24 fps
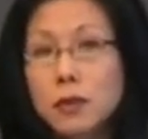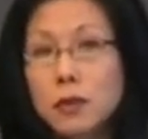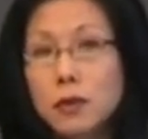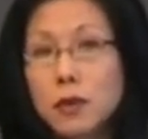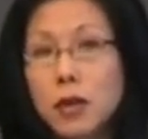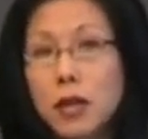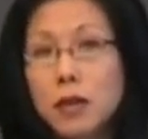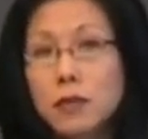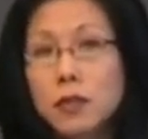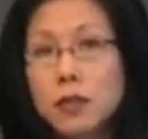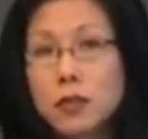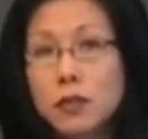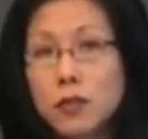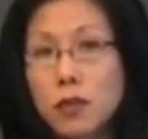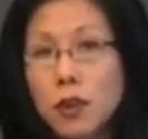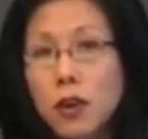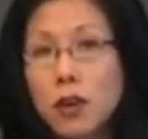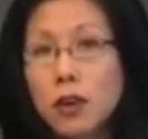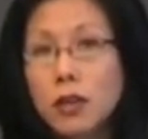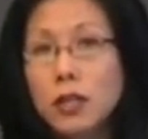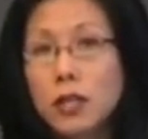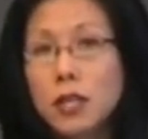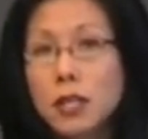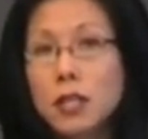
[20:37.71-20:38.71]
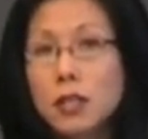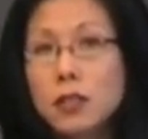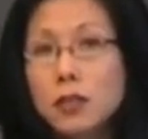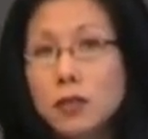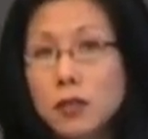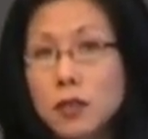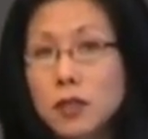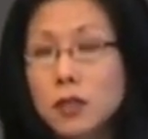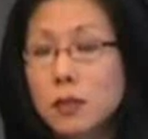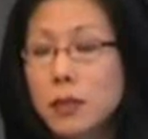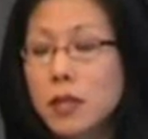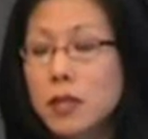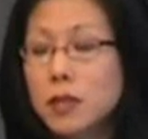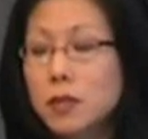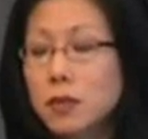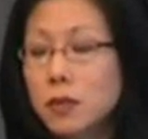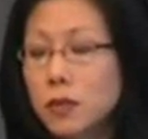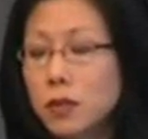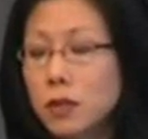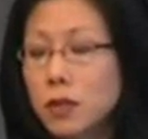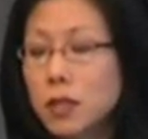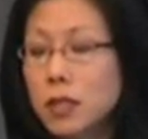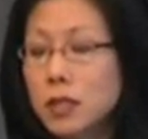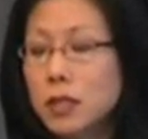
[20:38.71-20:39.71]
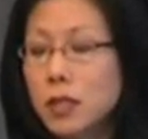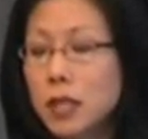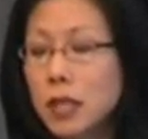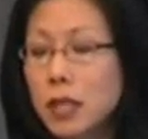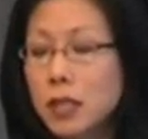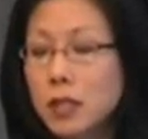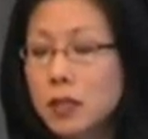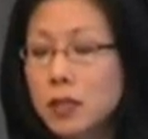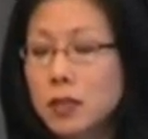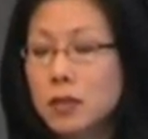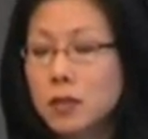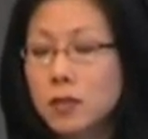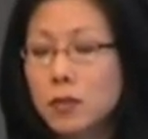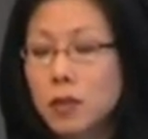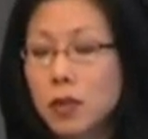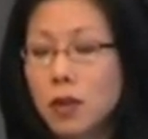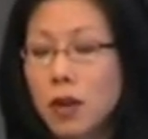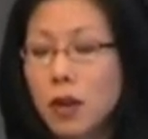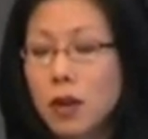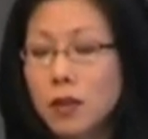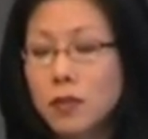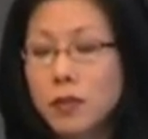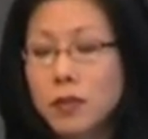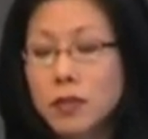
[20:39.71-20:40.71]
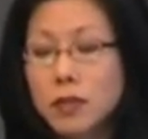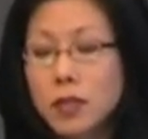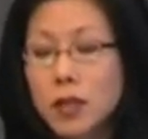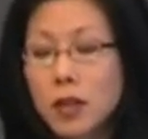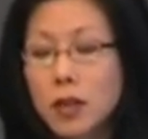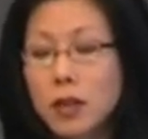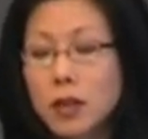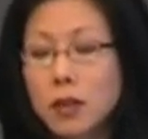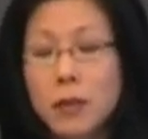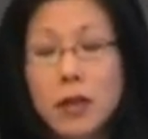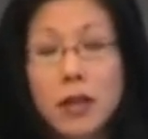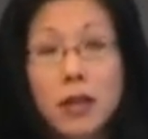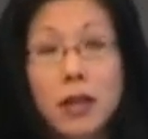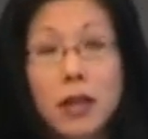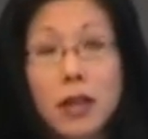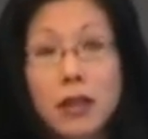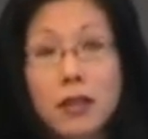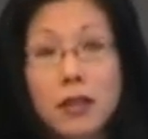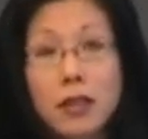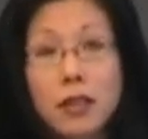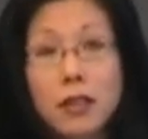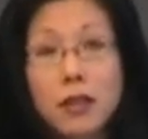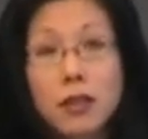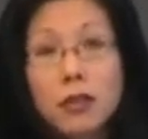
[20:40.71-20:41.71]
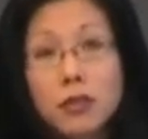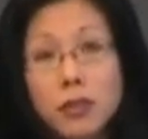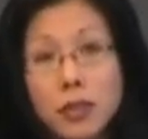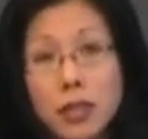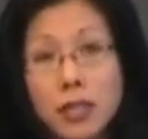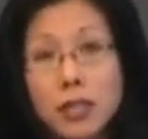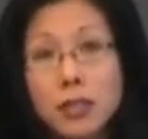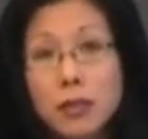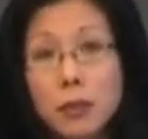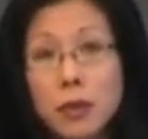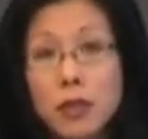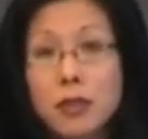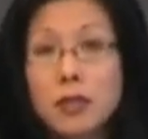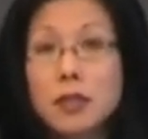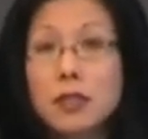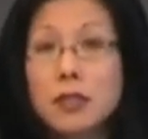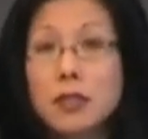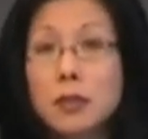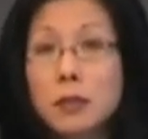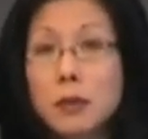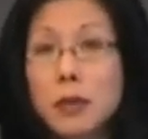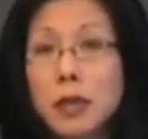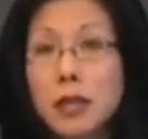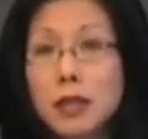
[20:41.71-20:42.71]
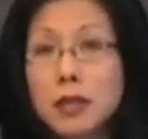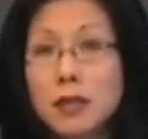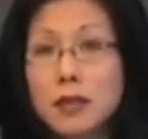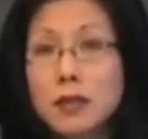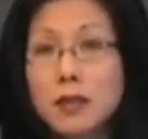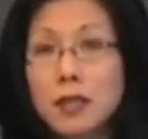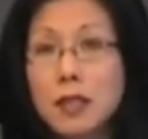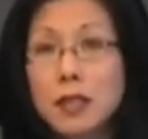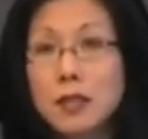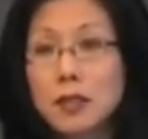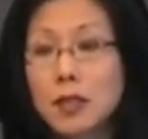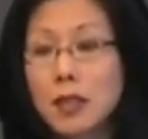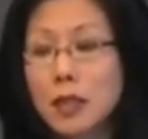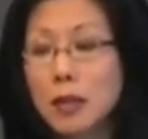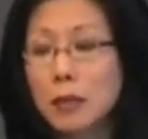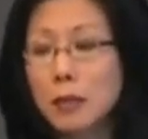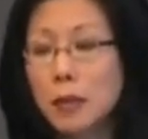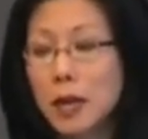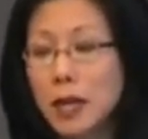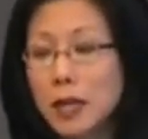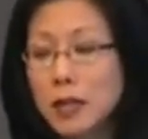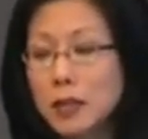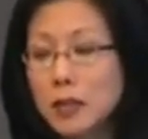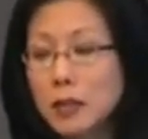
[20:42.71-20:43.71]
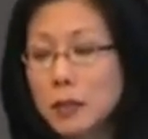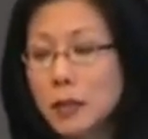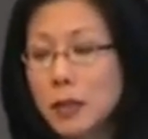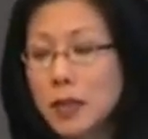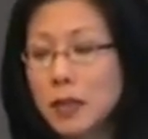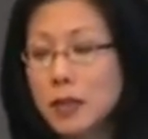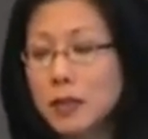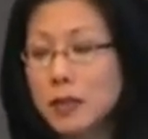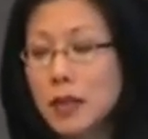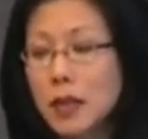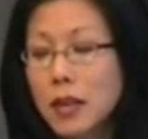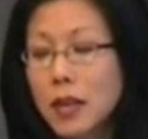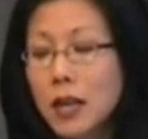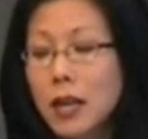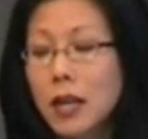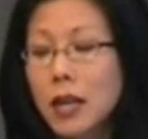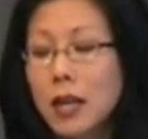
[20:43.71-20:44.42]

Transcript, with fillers: who have strong interest-based orientations will often talk about how they don't like to participate in sites like MySpace